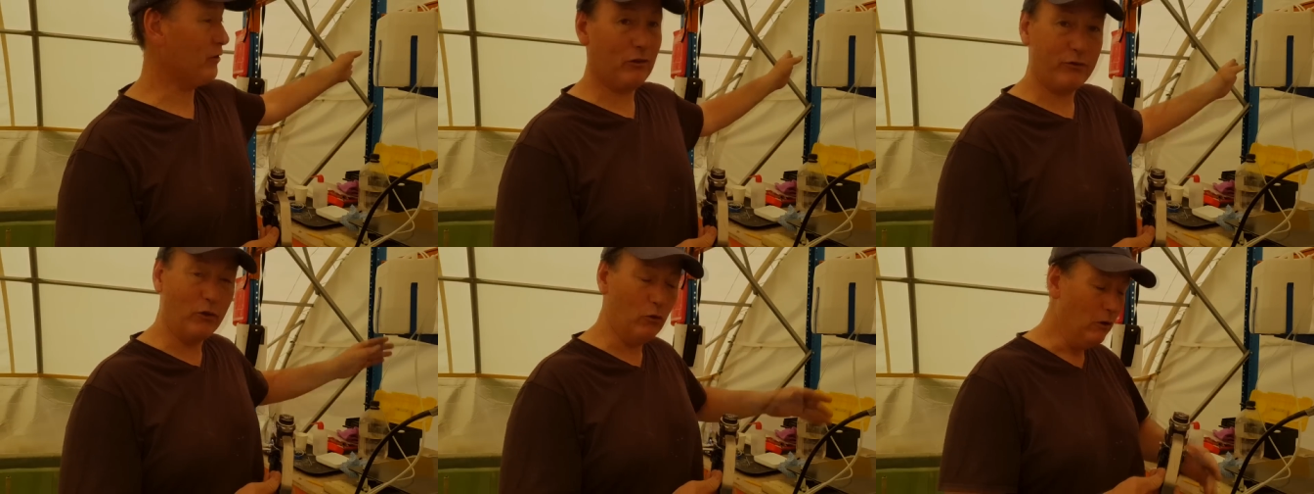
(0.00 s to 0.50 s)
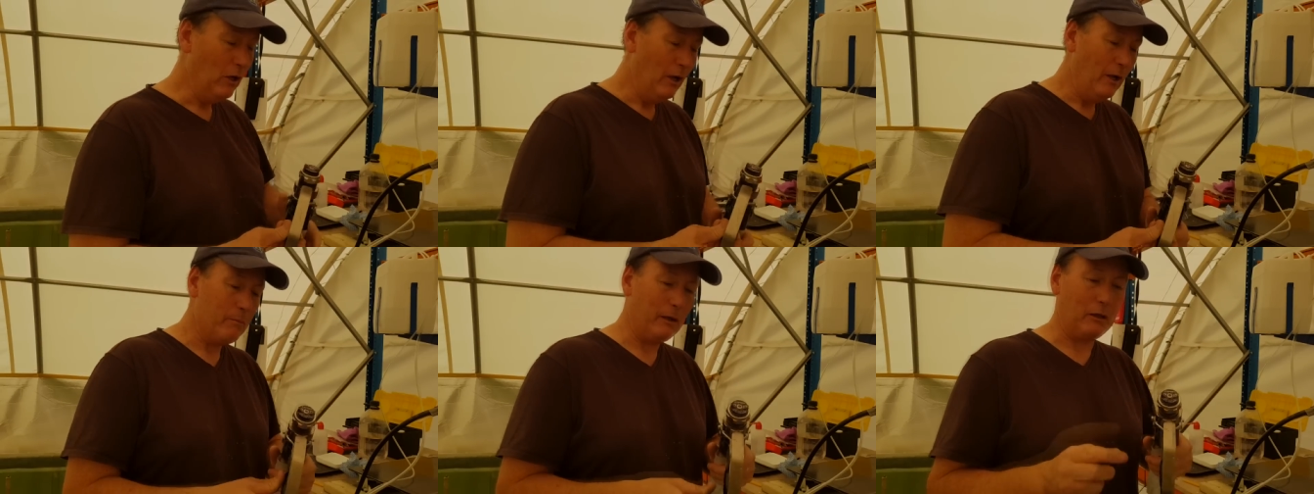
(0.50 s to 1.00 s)
is full.
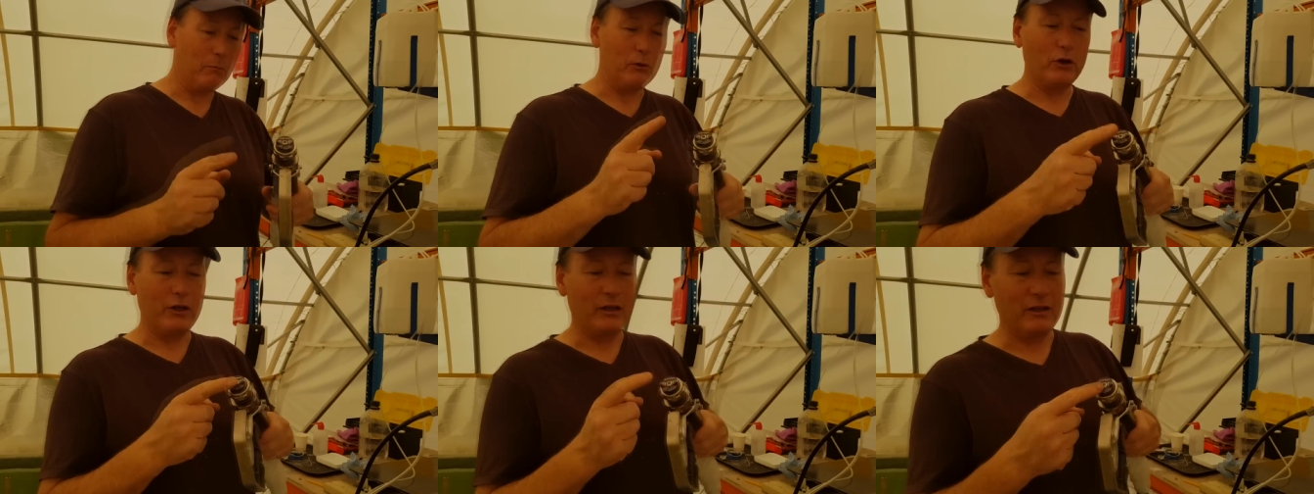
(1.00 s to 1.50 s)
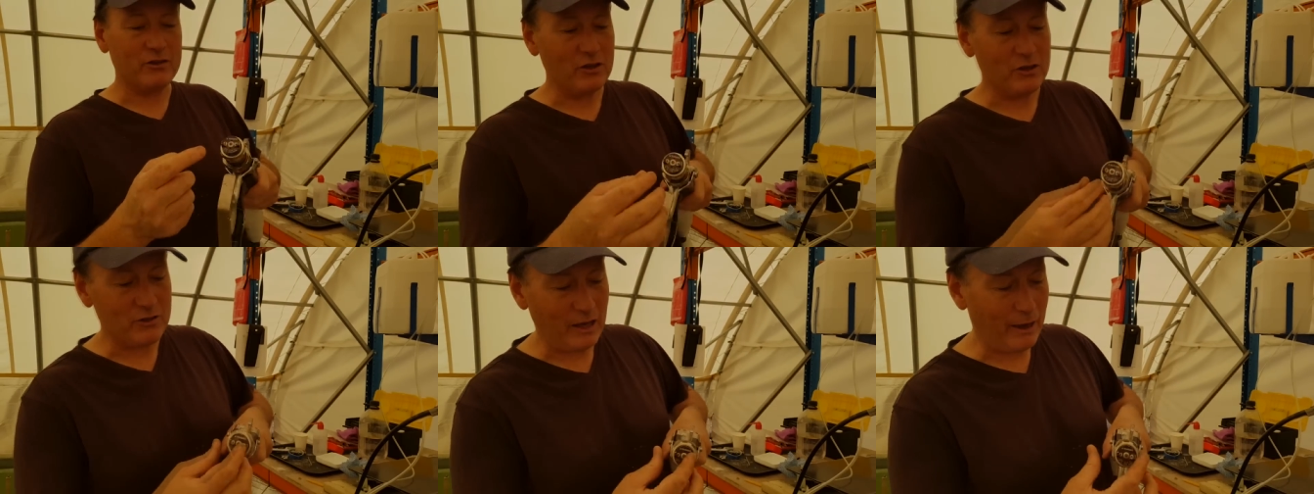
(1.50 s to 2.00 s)
But the beauty of this
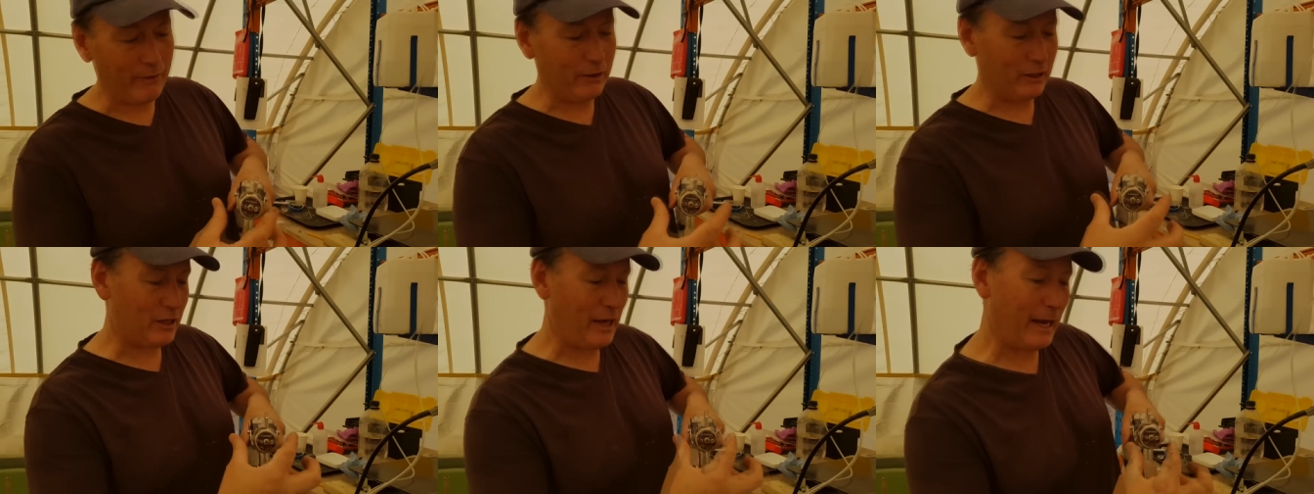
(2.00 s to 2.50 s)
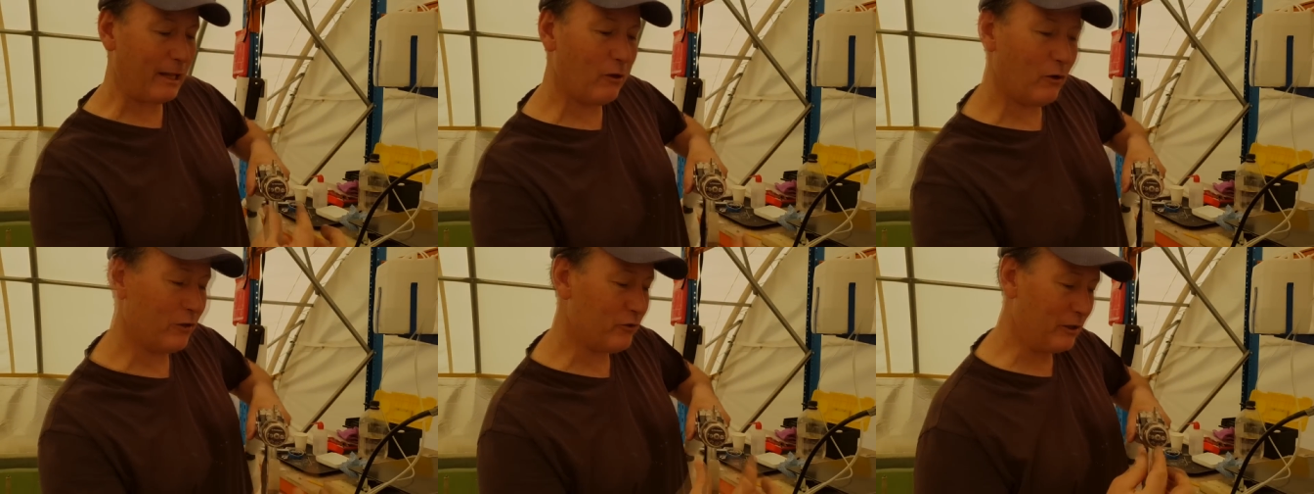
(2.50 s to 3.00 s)
is having it
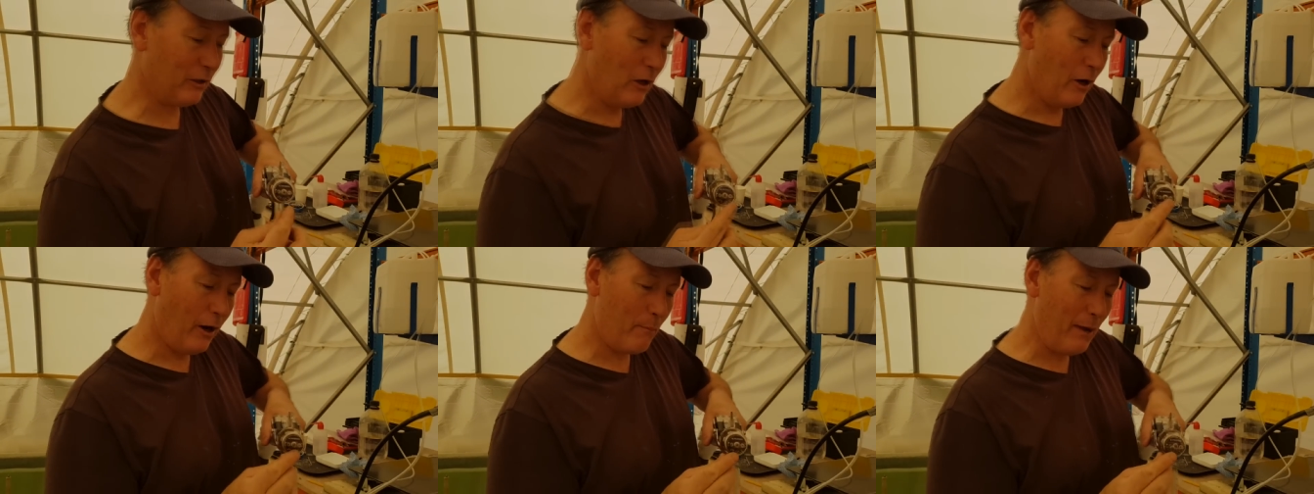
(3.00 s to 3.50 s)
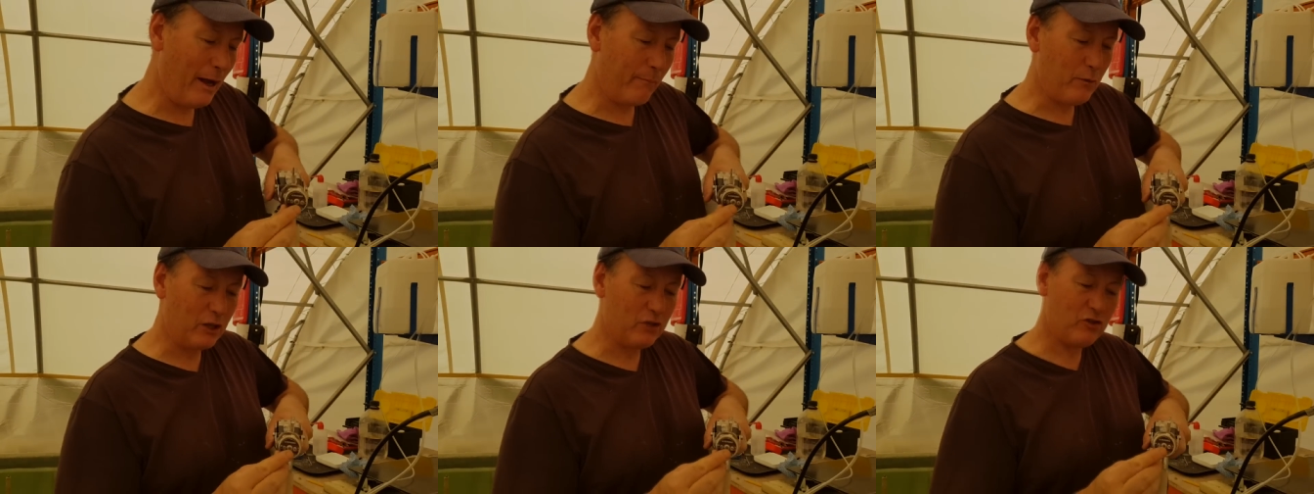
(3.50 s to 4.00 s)
catalyzing
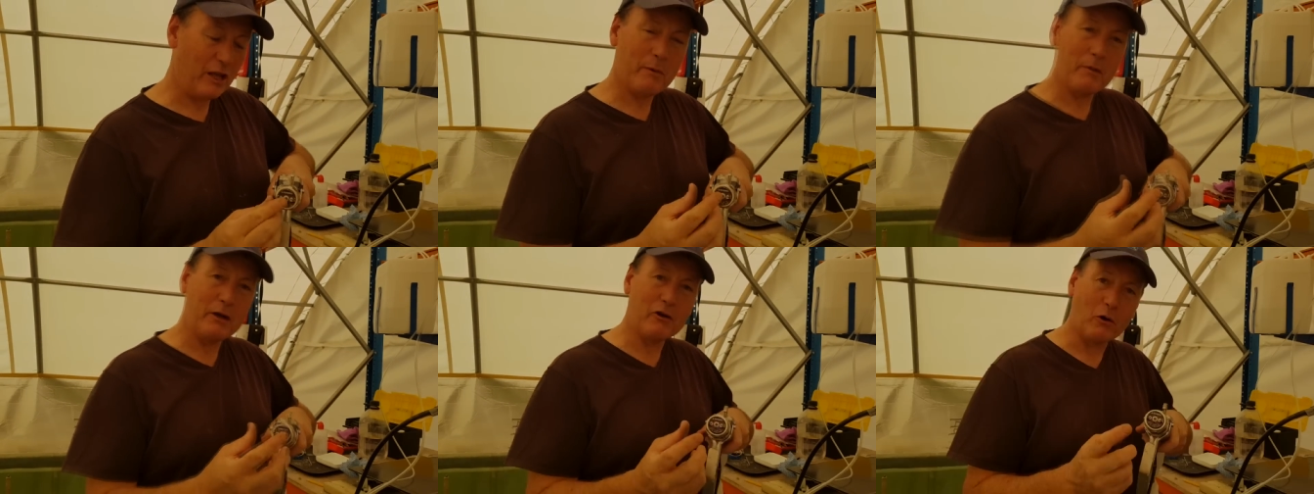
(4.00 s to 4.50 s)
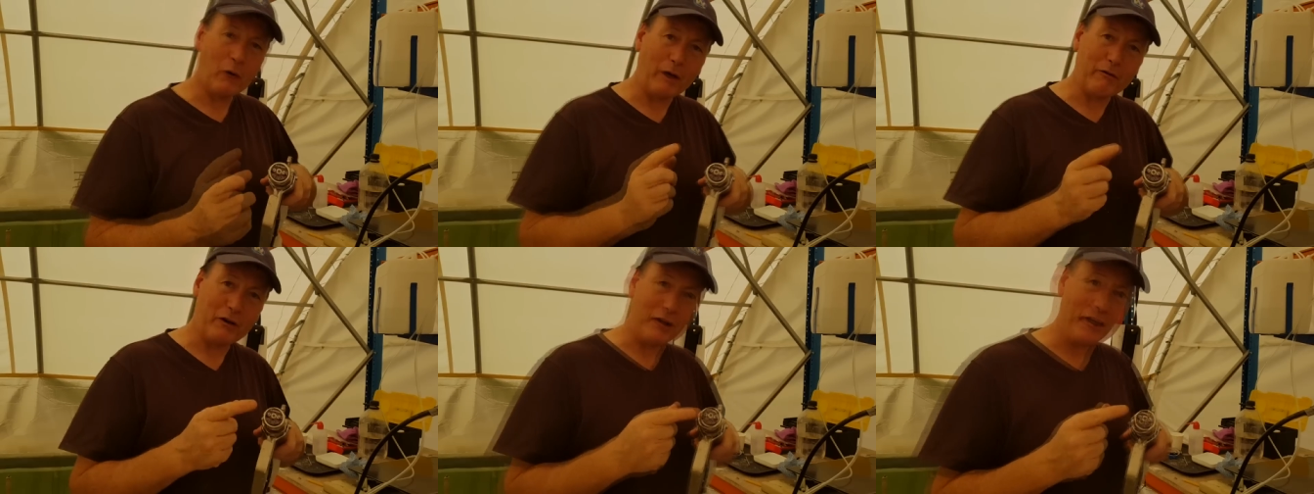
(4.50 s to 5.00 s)
about a centimeter away from the